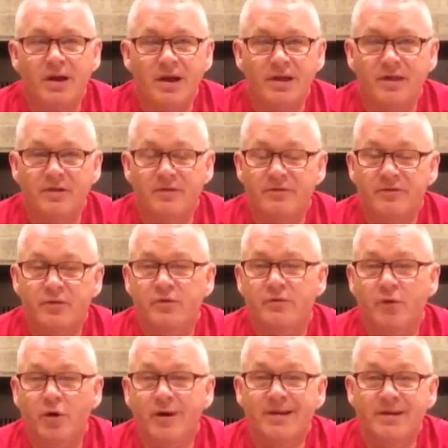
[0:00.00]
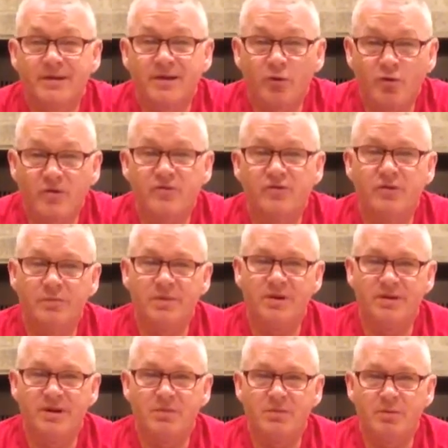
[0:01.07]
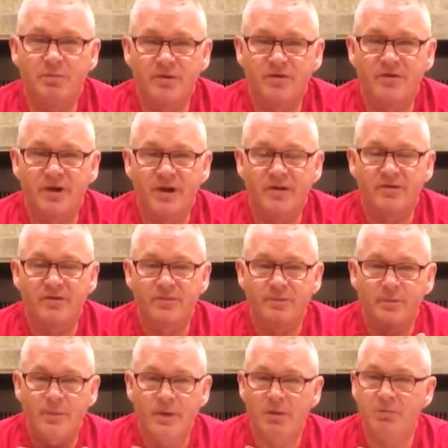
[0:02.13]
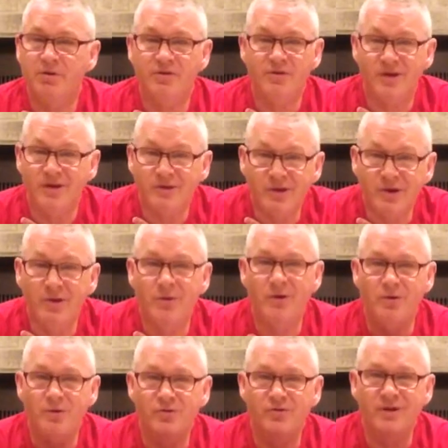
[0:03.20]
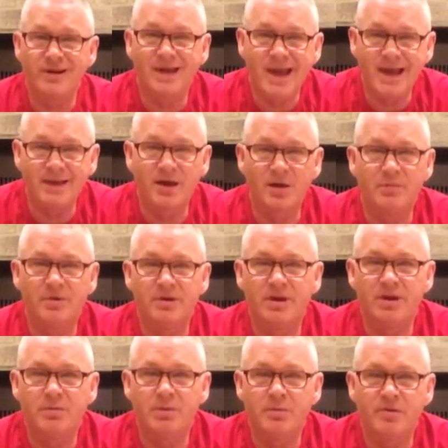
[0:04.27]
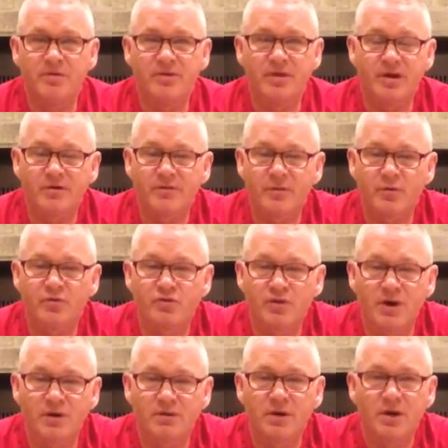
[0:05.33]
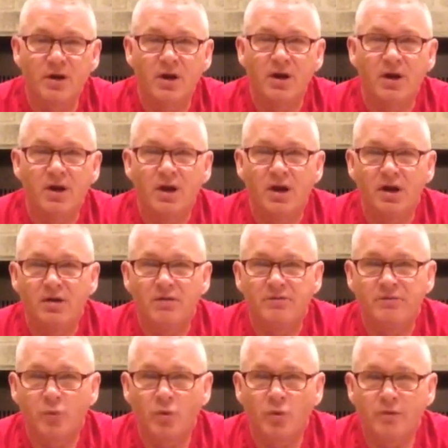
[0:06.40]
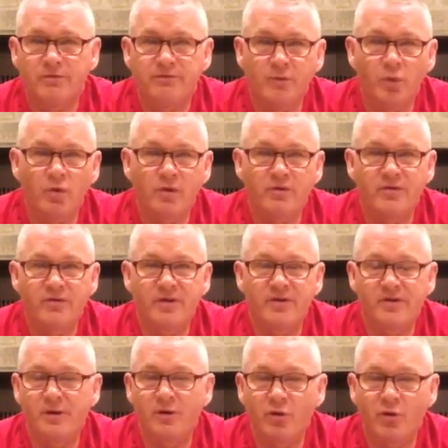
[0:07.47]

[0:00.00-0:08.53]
And that is, first of all, can a Christian be demon-possessed? I'm going to say no, a Christian cannot be demon-possessed. 1 John 4:4 says that